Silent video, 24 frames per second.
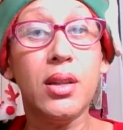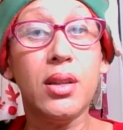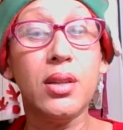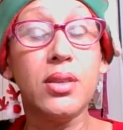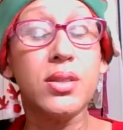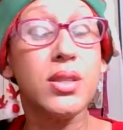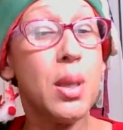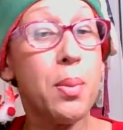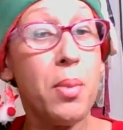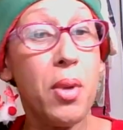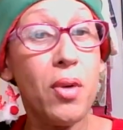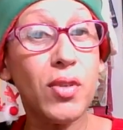
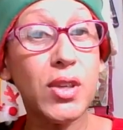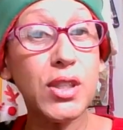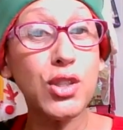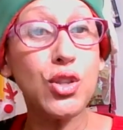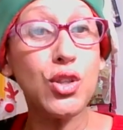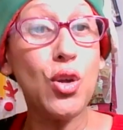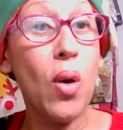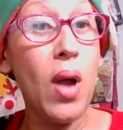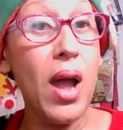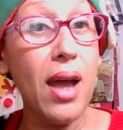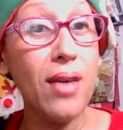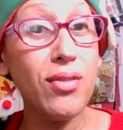some of us
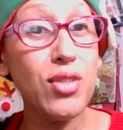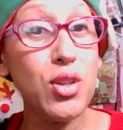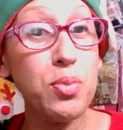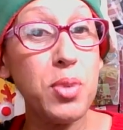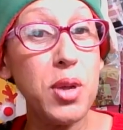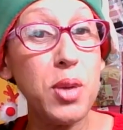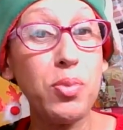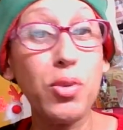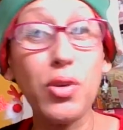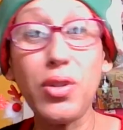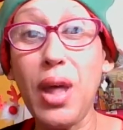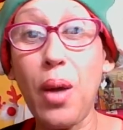don't have the
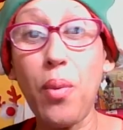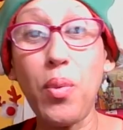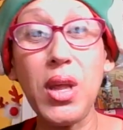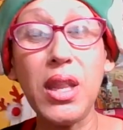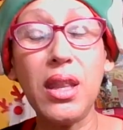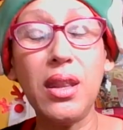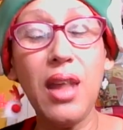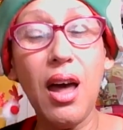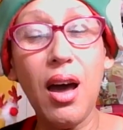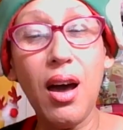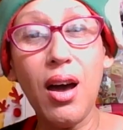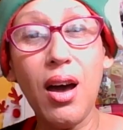people that we
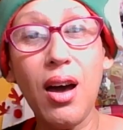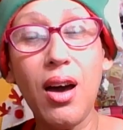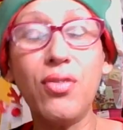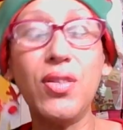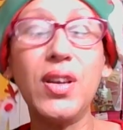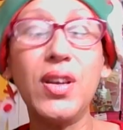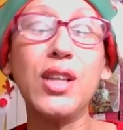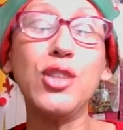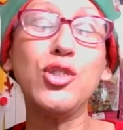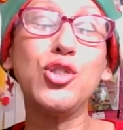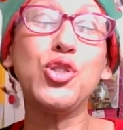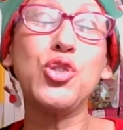love
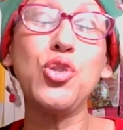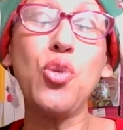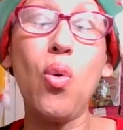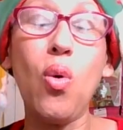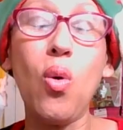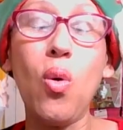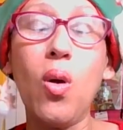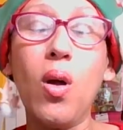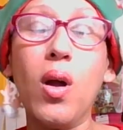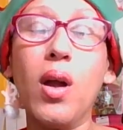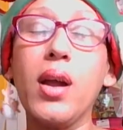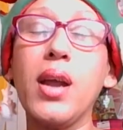and
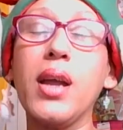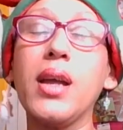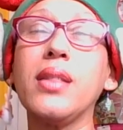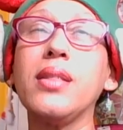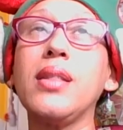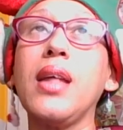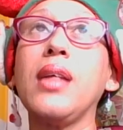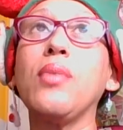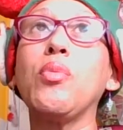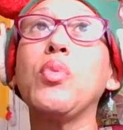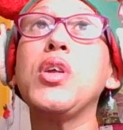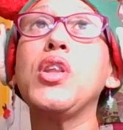adore and
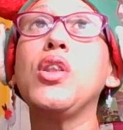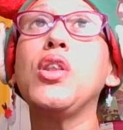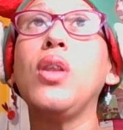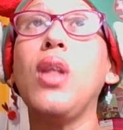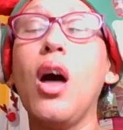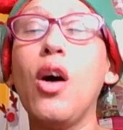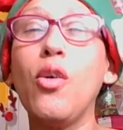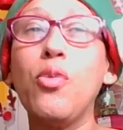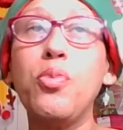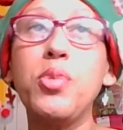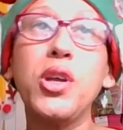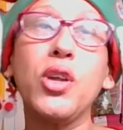that we
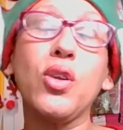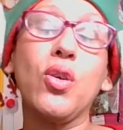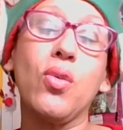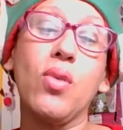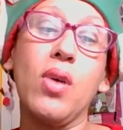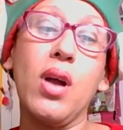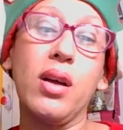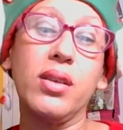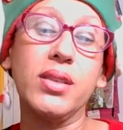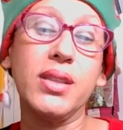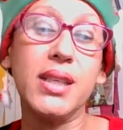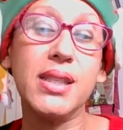love being
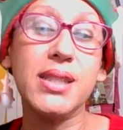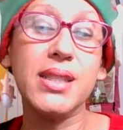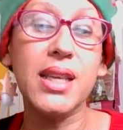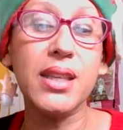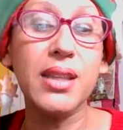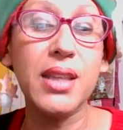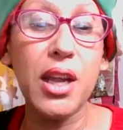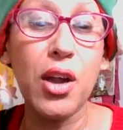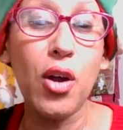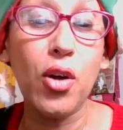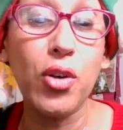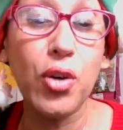around us, and
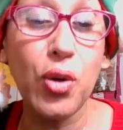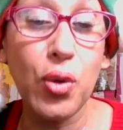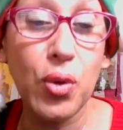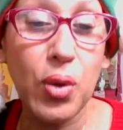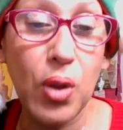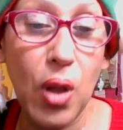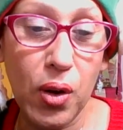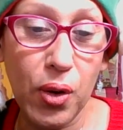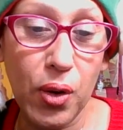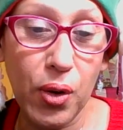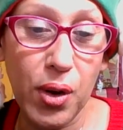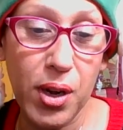they are no
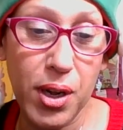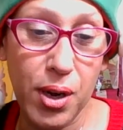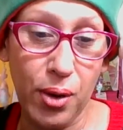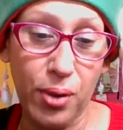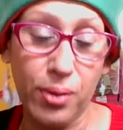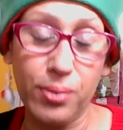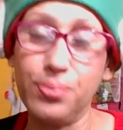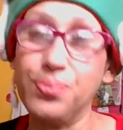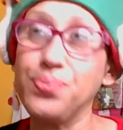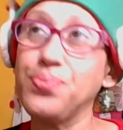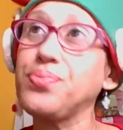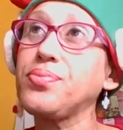longer here.
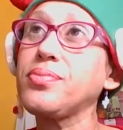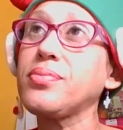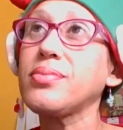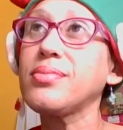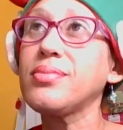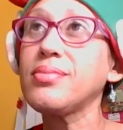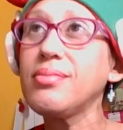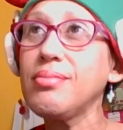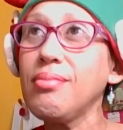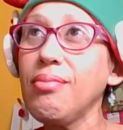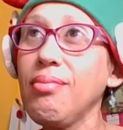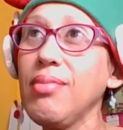
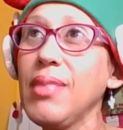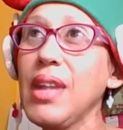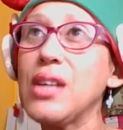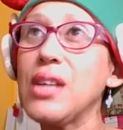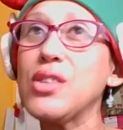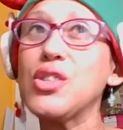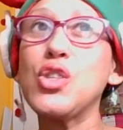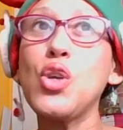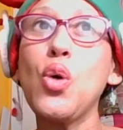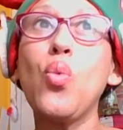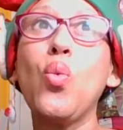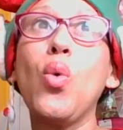
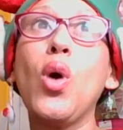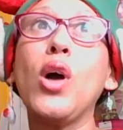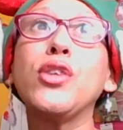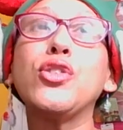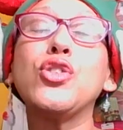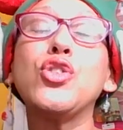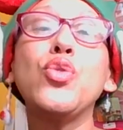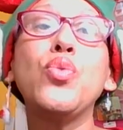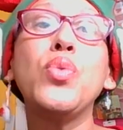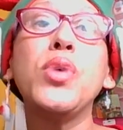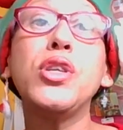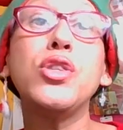So, what
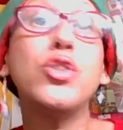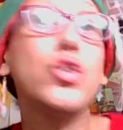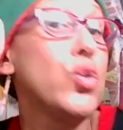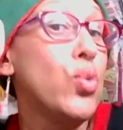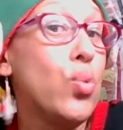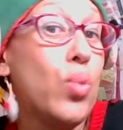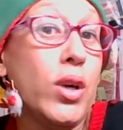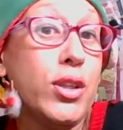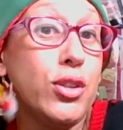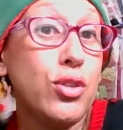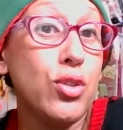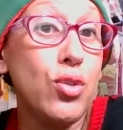do we do?
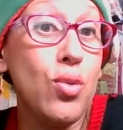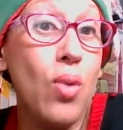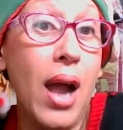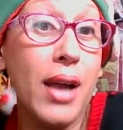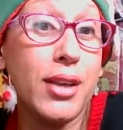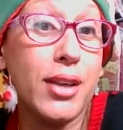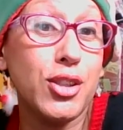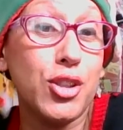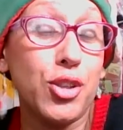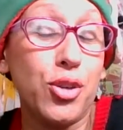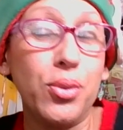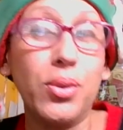What do I
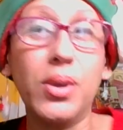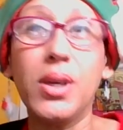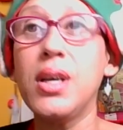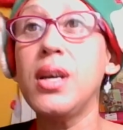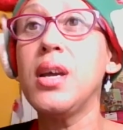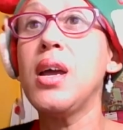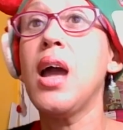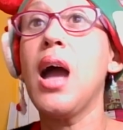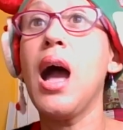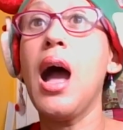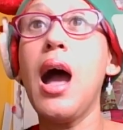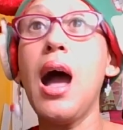do?
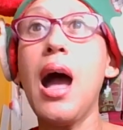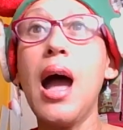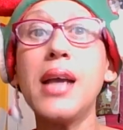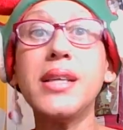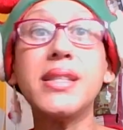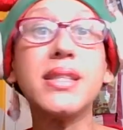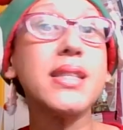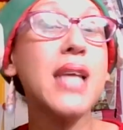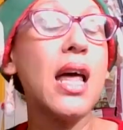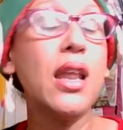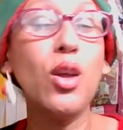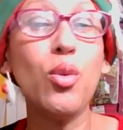I
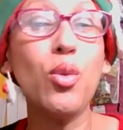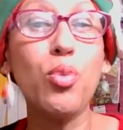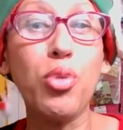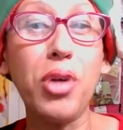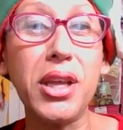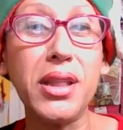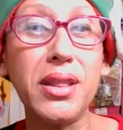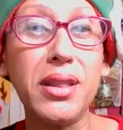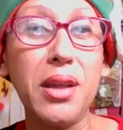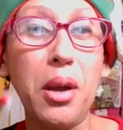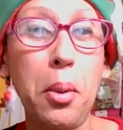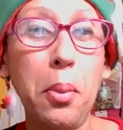
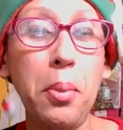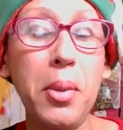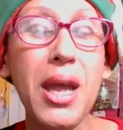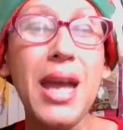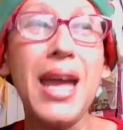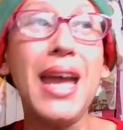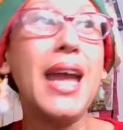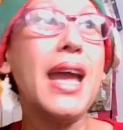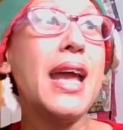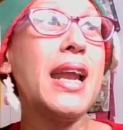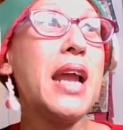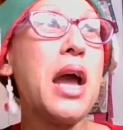celebrate them
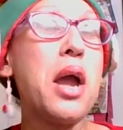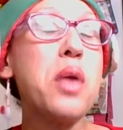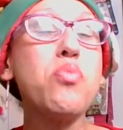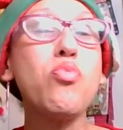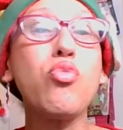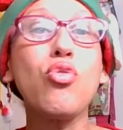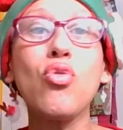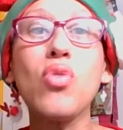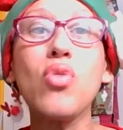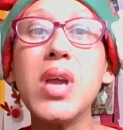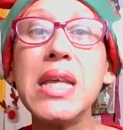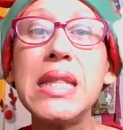and I
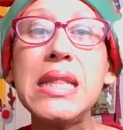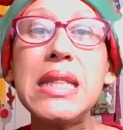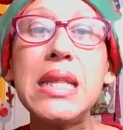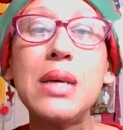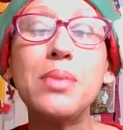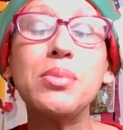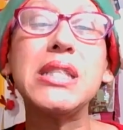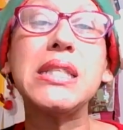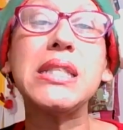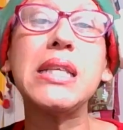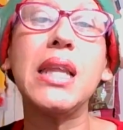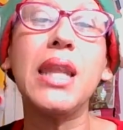bring
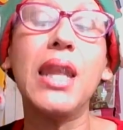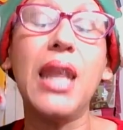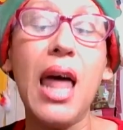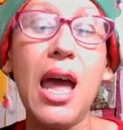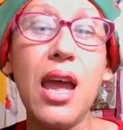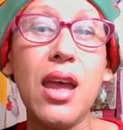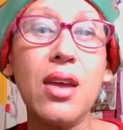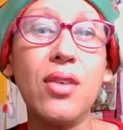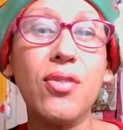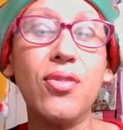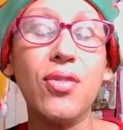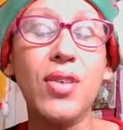them to
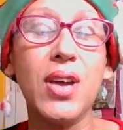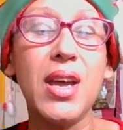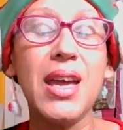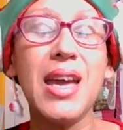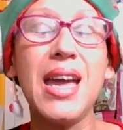life